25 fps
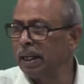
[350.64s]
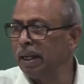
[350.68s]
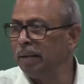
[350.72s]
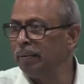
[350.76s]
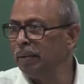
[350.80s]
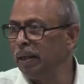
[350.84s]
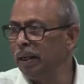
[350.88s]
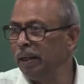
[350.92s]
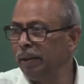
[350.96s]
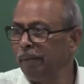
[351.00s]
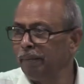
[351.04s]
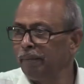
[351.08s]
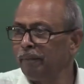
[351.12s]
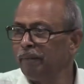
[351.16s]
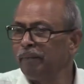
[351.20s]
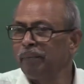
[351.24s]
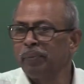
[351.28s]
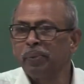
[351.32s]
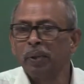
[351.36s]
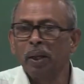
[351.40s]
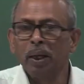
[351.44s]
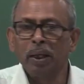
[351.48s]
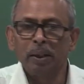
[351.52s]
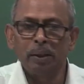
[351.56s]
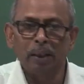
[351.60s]
level,
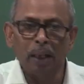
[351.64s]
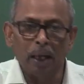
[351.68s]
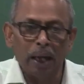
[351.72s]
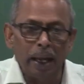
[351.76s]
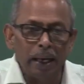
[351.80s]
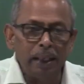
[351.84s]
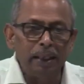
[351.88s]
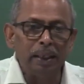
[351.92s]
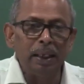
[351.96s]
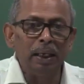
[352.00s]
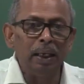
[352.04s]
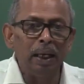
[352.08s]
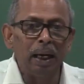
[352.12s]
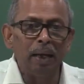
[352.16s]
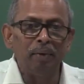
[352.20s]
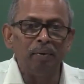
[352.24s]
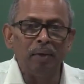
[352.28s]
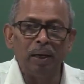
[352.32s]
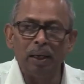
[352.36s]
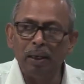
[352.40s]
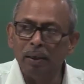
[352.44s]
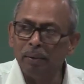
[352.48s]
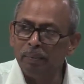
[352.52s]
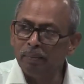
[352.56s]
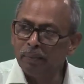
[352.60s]
the lighting
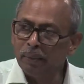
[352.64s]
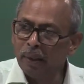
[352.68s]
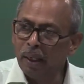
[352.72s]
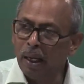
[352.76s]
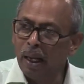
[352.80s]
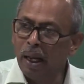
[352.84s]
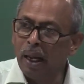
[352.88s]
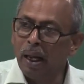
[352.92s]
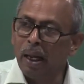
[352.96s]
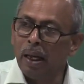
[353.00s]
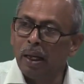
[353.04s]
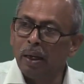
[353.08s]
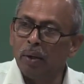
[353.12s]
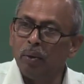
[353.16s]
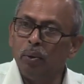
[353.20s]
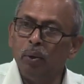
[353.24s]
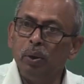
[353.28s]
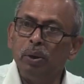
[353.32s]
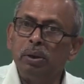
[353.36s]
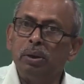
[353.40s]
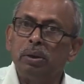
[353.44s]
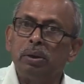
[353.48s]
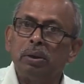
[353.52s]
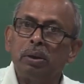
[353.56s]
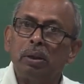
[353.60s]
level,
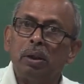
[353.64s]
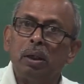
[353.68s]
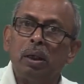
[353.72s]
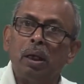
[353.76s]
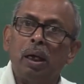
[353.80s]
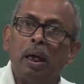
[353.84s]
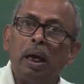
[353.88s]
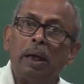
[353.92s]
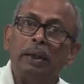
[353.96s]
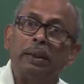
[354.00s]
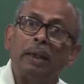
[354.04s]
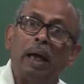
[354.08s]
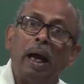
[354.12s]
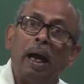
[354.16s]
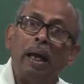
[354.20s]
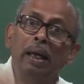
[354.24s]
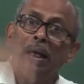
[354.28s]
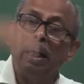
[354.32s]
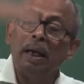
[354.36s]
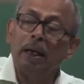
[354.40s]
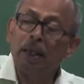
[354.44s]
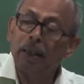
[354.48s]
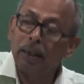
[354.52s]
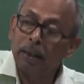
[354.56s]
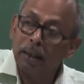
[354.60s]
which at
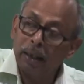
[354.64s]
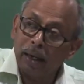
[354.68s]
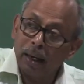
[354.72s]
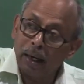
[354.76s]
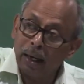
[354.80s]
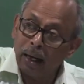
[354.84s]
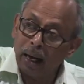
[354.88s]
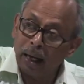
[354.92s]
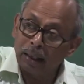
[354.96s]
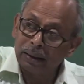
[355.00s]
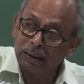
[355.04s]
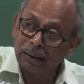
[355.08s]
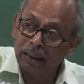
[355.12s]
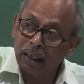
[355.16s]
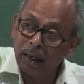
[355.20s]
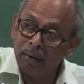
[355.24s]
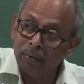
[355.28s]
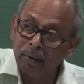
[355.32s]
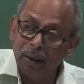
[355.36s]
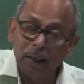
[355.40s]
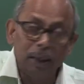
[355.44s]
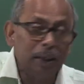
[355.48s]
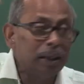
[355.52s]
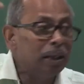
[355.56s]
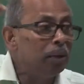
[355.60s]
higher lux
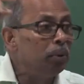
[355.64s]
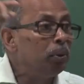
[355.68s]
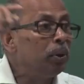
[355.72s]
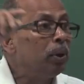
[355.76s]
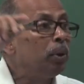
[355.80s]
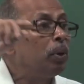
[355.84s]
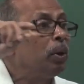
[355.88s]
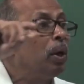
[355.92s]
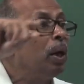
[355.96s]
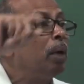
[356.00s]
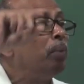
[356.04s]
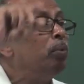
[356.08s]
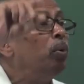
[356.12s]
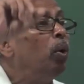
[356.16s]
level you require